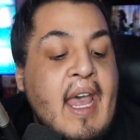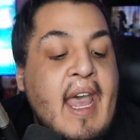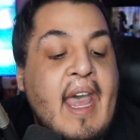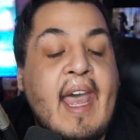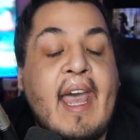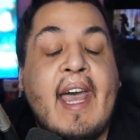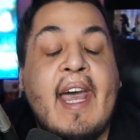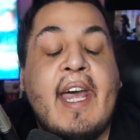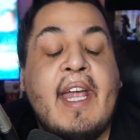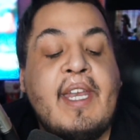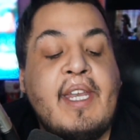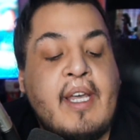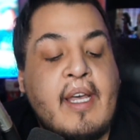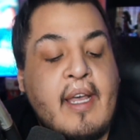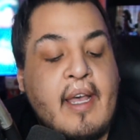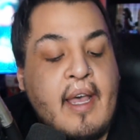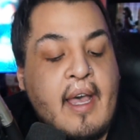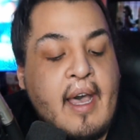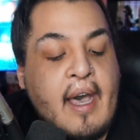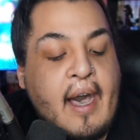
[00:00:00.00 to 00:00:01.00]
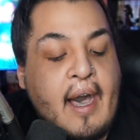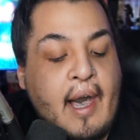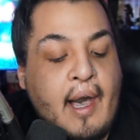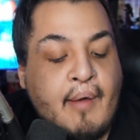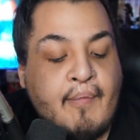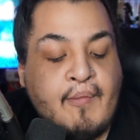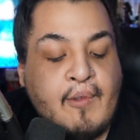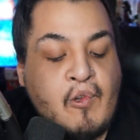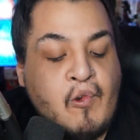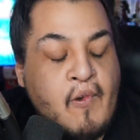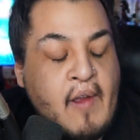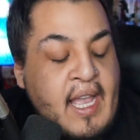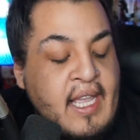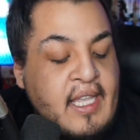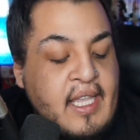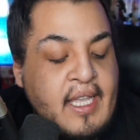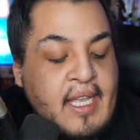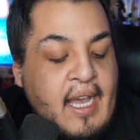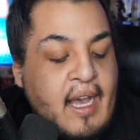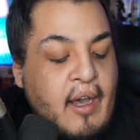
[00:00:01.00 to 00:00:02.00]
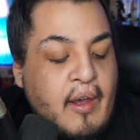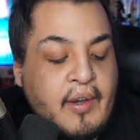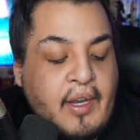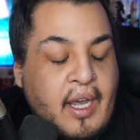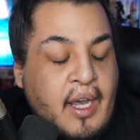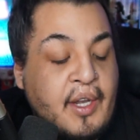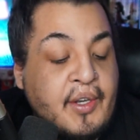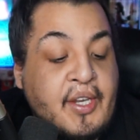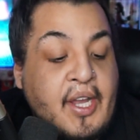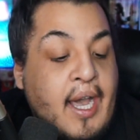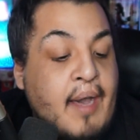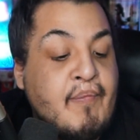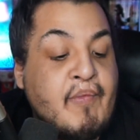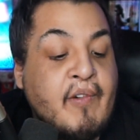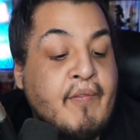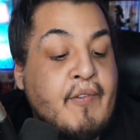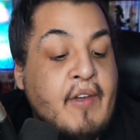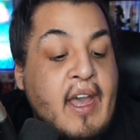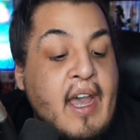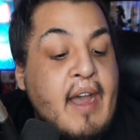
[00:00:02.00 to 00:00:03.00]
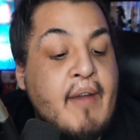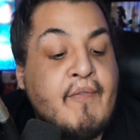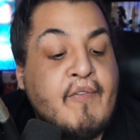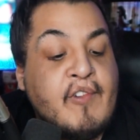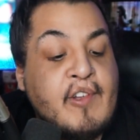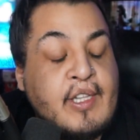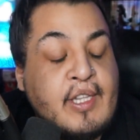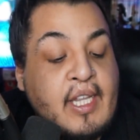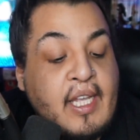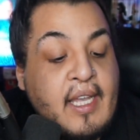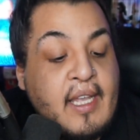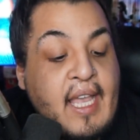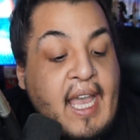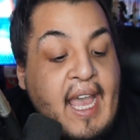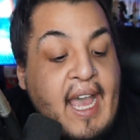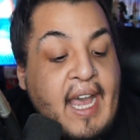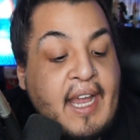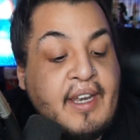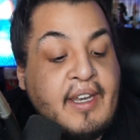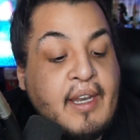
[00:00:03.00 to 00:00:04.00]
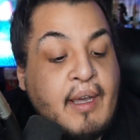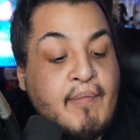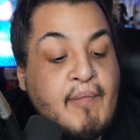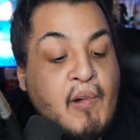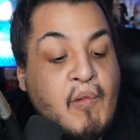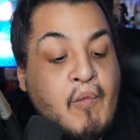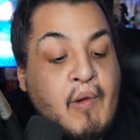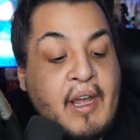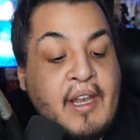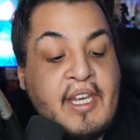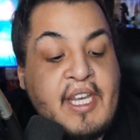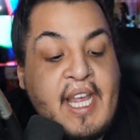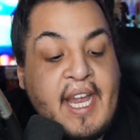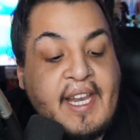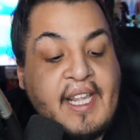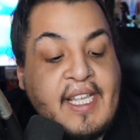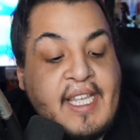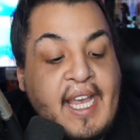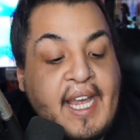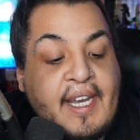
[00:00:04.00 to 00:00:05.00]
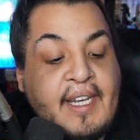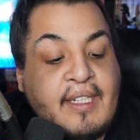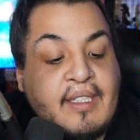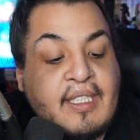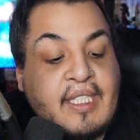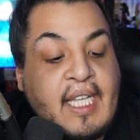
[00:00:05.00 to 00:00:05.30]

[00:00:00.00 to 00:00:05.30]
And cranking out on top of everything at number one yet again,